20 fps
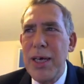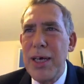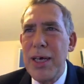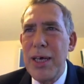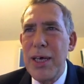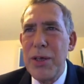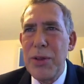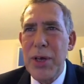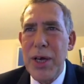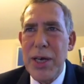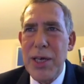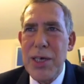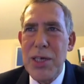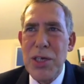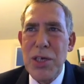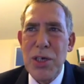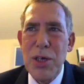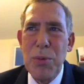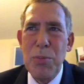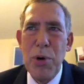That
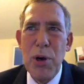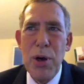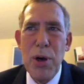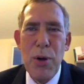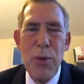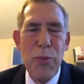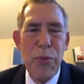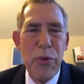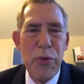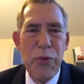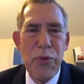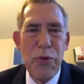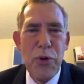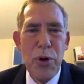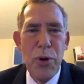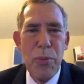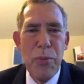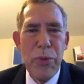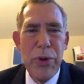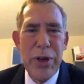is apart
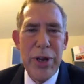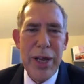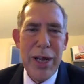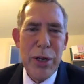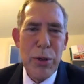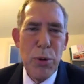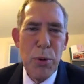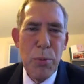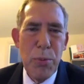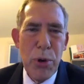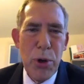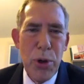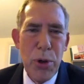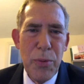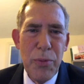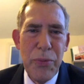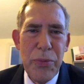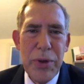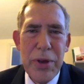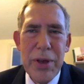from an annual ball